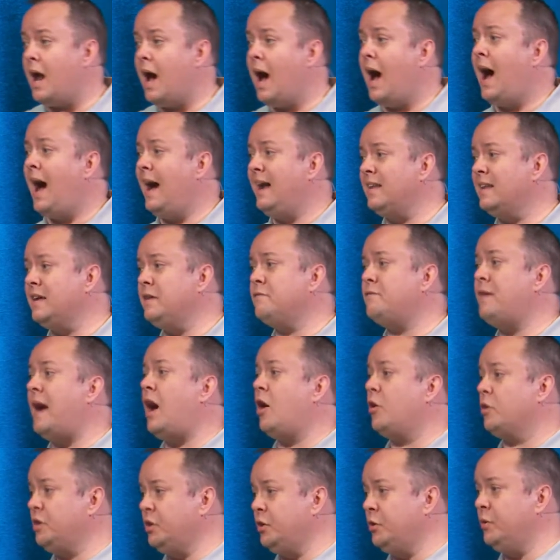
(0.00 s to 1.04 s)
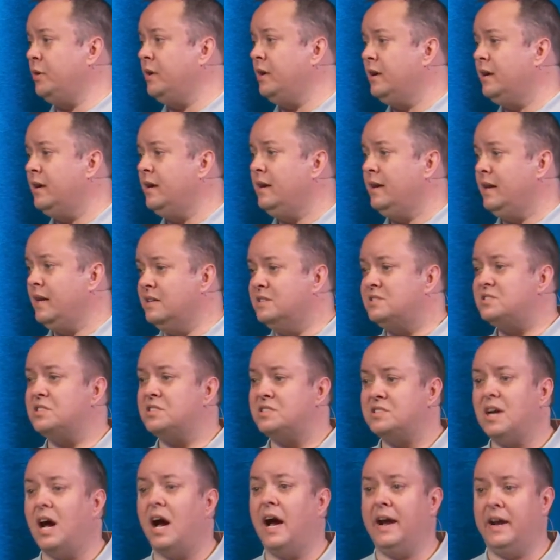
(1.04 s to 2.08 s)
highly valued in
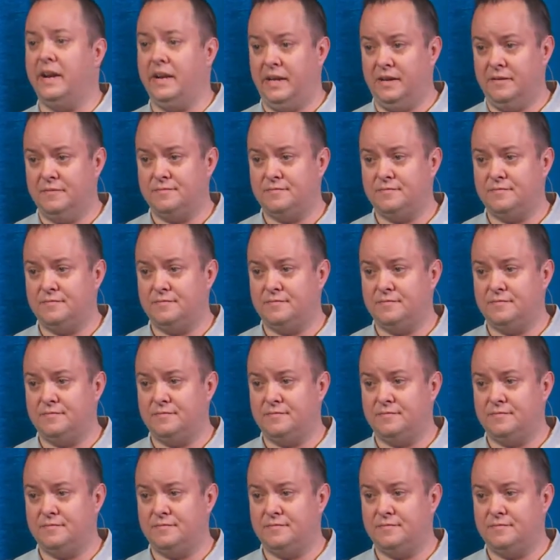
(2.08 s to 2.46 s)
society.